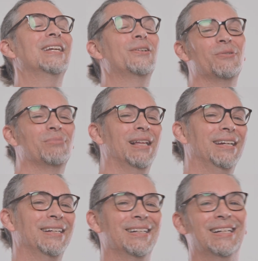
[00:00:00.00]
into a
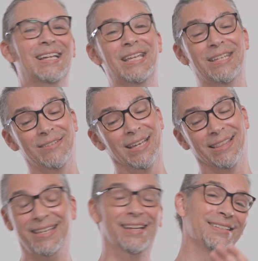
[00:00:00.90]
blender, you get
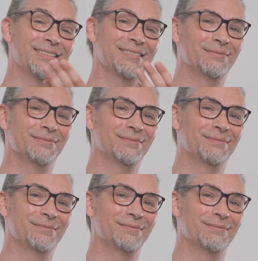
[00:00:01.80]
this.